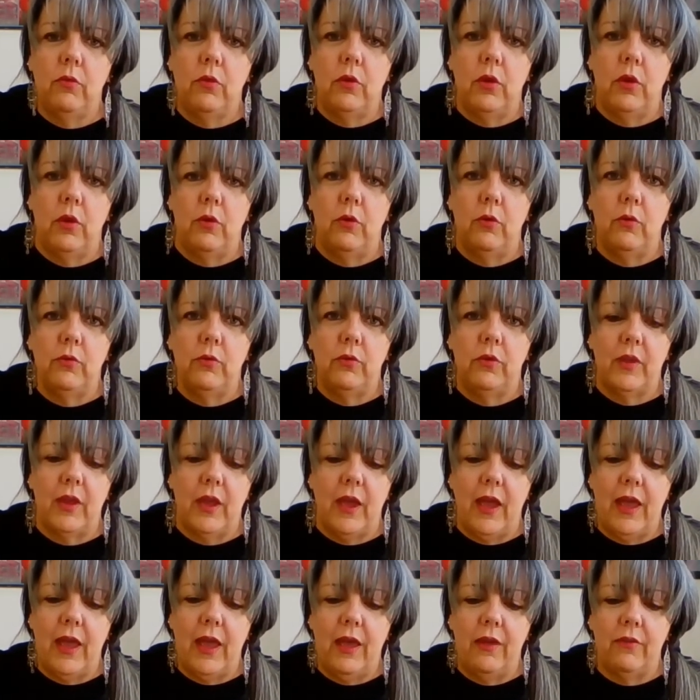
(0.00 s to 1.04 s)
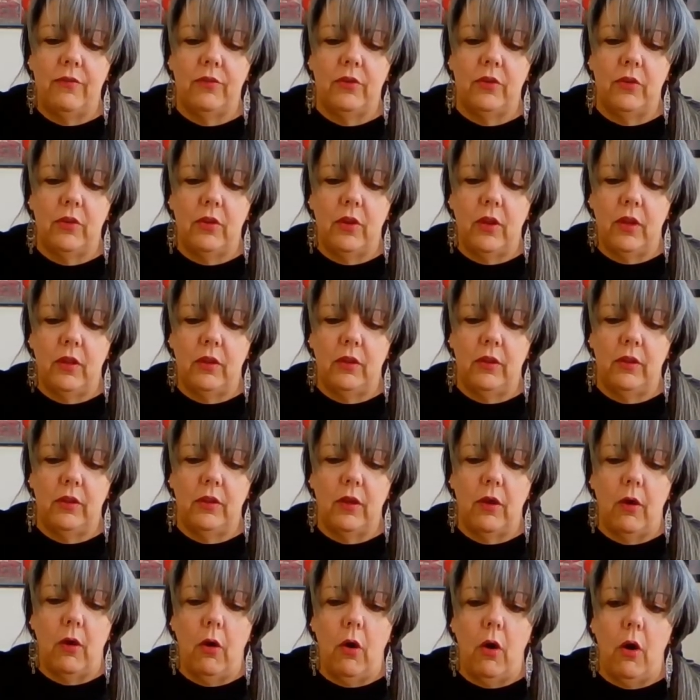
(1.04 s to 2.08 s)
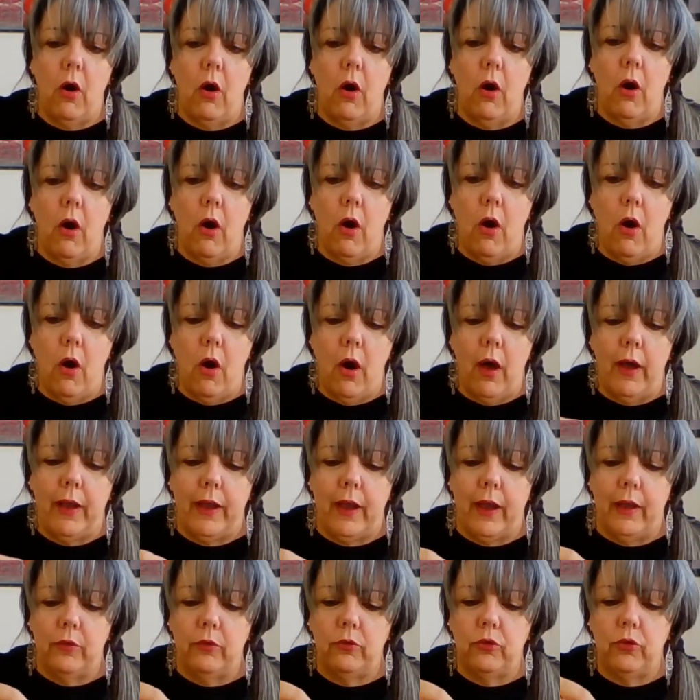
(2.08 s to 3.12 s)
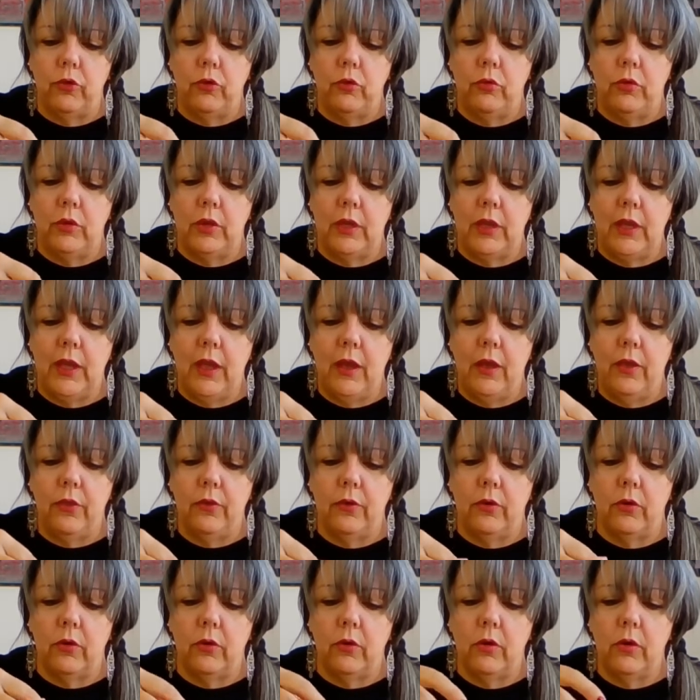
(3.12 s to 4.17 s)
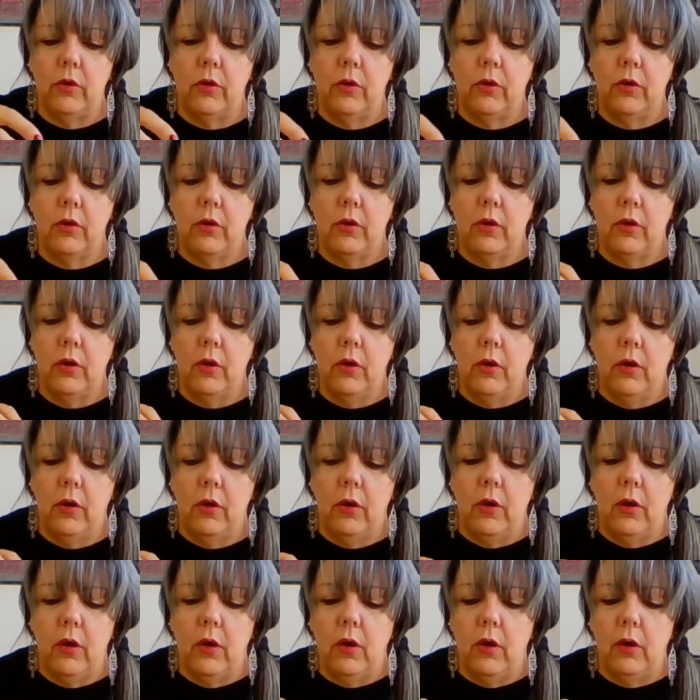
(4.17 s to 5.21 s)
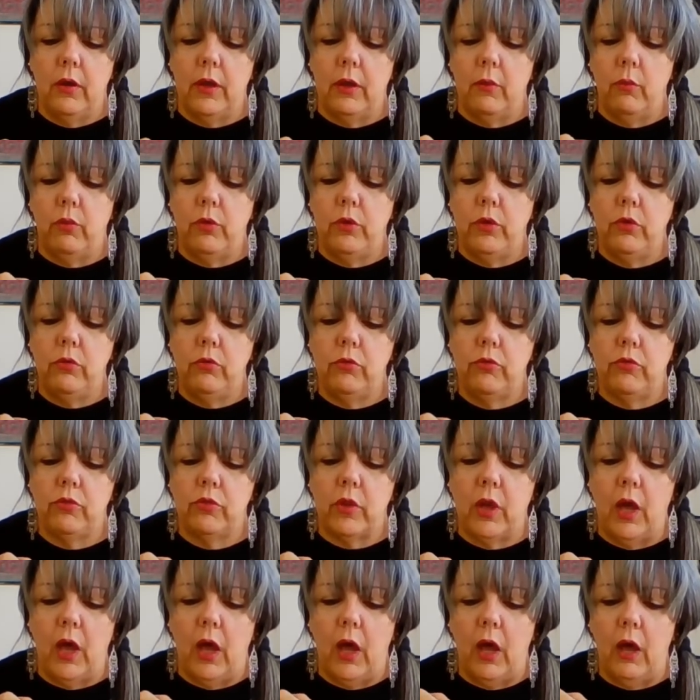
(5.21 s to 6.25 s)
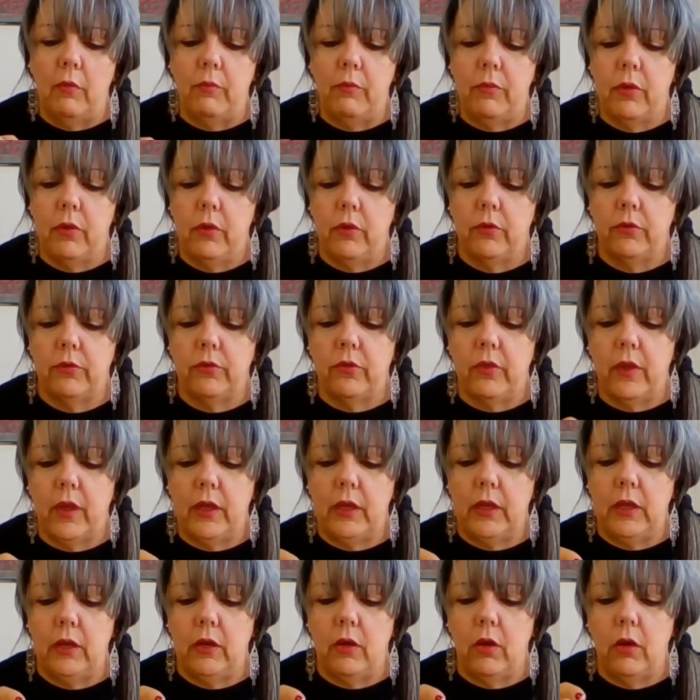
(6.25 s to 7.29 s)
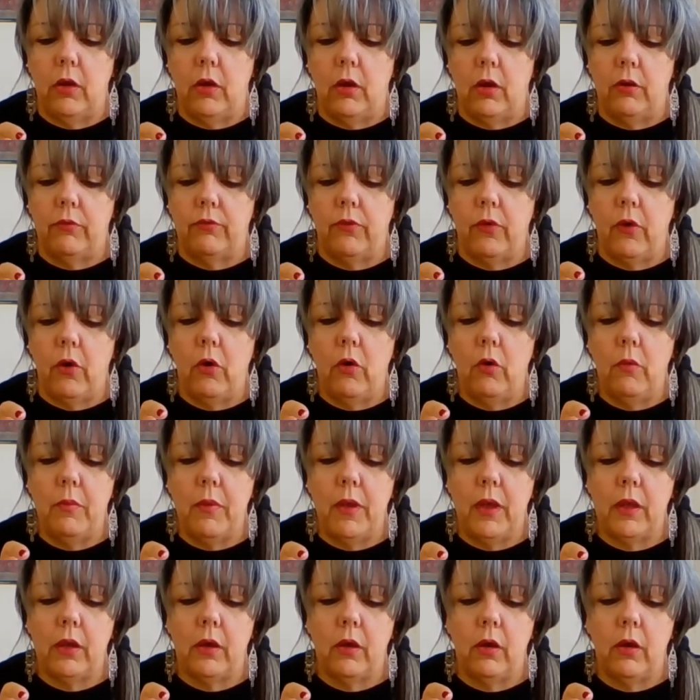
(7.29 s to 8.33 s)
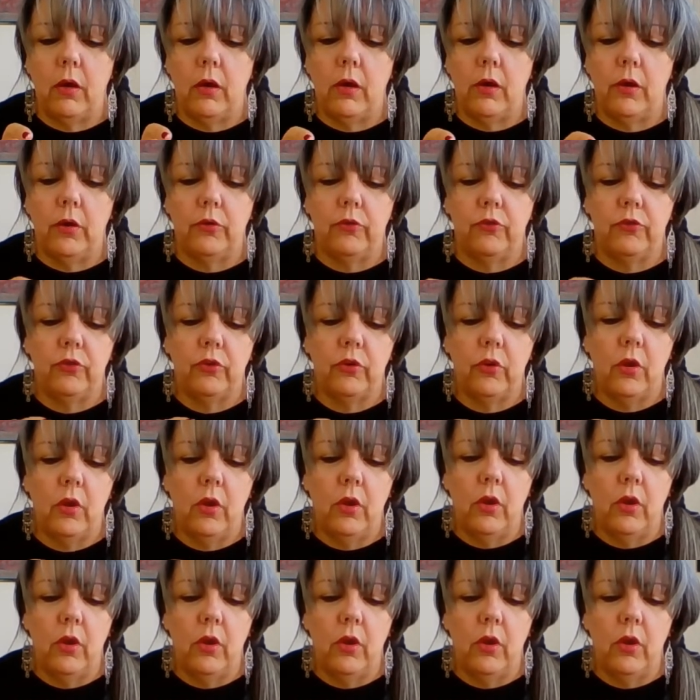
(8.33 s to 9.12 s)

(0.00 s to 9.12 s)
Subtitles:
know. See, I have to not look. Oh, I got two together. Okay, will you stop sliding off? Oh my gosh.